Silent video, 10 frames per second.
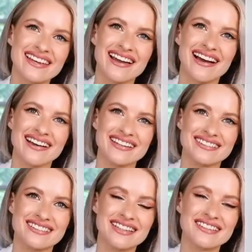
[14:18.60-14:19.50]

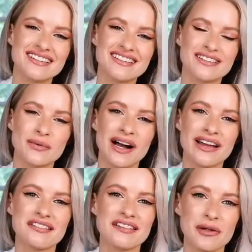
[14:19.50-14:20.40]
Guys, this is the
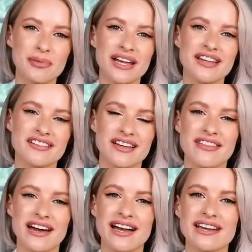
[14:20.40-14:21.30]
Y S L
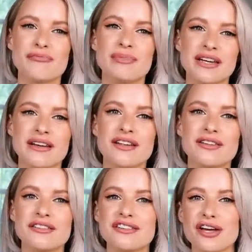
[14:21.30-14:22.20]
blazer that I have been
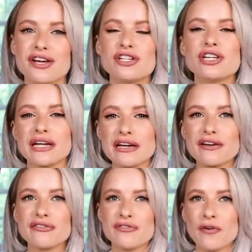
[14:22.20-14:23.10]
searching
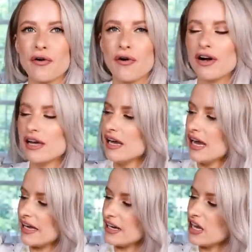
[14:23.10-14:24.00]
for,
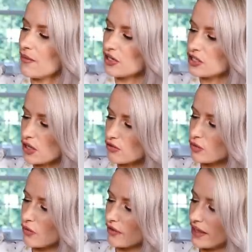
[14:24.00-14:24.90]
and I know I showed
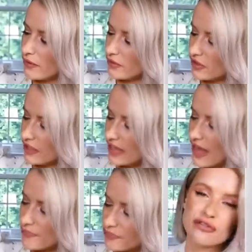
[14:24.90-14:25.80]
you one that I was going to
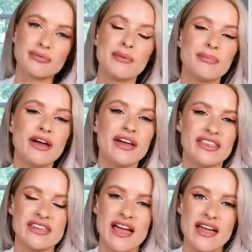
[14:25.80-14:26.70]
get for my
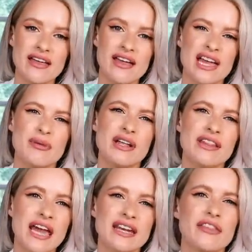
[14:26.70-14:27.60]
birthday, but
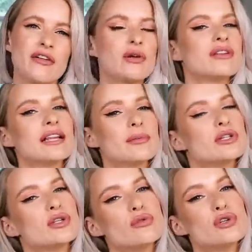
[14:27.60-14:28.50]
in the end I thought it was a little
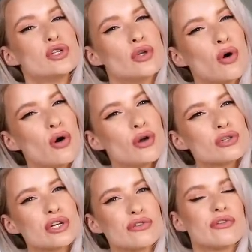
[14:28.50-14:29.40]
bit too
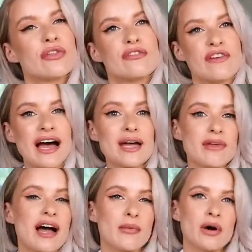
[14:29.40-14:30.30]
short for the
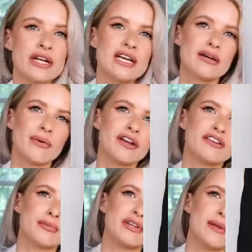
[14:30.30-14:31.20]
vibe that I wanted. I wanted
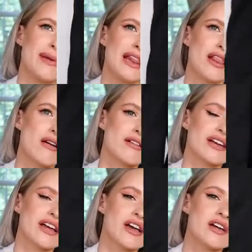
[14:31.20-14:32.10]
something a bit
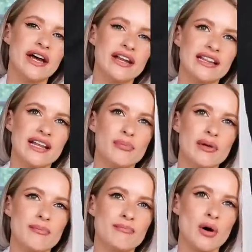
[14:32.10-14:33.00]
longer and a little
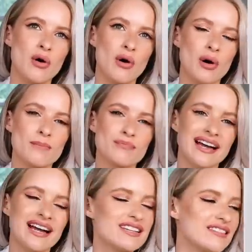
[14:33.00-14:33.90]
bit more,
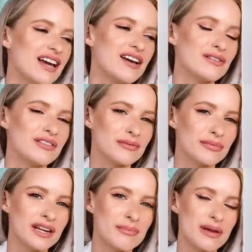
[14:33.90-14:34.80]
I don't know,
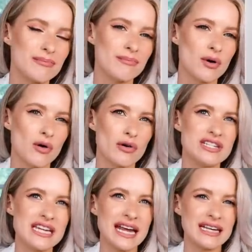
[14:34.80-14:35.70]
something a bit more
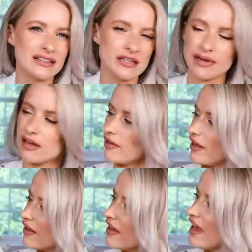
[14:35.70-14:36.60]
tailored about
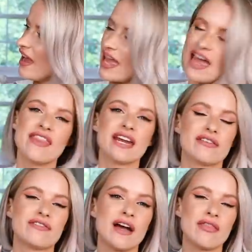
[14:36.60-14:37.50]
it. And then
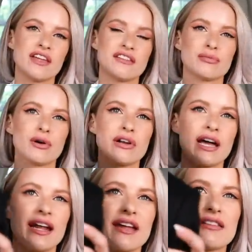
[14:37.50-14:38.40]
I found this one, and